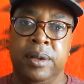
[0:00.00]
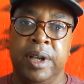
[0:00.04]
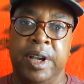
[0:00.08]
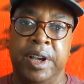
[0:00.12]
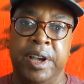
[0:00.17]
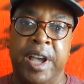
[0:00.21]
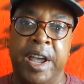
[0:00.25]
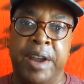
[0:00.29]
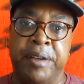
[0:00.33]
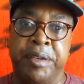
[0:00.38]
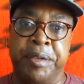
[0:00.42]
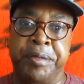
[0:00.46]

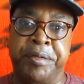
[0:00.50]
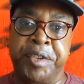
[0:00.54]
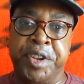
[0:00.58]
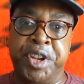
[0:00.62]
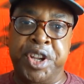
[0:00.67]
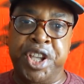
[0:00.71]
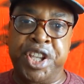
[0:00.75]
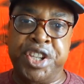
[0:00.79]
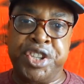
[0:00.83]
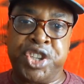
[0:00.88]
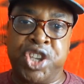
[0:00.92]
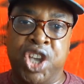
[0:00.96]
everything
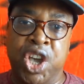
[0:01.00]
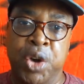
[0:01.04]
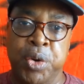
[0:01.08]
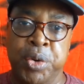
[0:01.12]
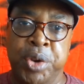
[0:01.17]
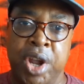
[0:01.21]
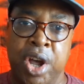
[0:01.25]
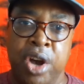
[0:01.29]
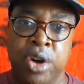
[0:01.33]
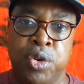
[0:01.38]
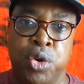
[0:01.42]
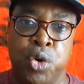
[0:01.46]
is going
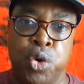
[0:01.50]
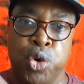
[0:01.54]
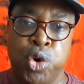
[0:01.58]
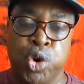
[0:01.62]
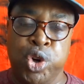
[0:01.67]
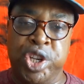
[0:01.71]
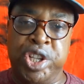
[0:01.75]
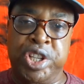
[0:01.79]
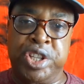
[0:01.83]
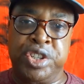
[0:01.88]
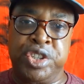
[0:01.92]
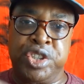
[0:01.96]
according